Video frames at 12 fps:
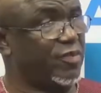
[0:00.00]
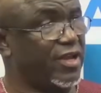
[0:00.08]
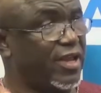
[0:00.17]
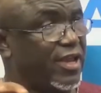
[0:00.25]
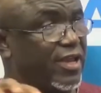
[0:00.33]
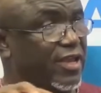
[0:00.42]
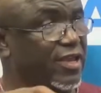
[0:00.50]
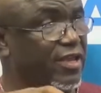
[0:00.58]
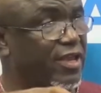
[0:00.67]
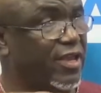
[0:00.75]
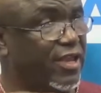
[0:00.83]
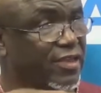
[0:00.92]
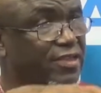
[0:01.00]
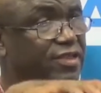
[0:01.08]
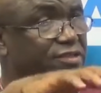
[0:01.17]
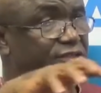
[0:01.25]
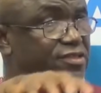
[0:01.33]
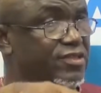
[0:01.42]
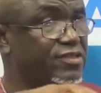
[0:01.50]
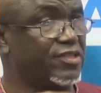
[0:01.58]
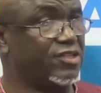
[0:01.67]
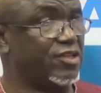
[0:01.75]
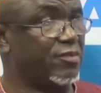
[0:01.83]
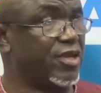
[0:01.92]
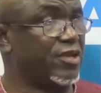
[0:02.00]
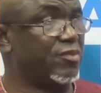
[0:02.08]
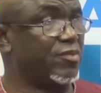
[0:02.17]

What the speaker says: play in this decision-making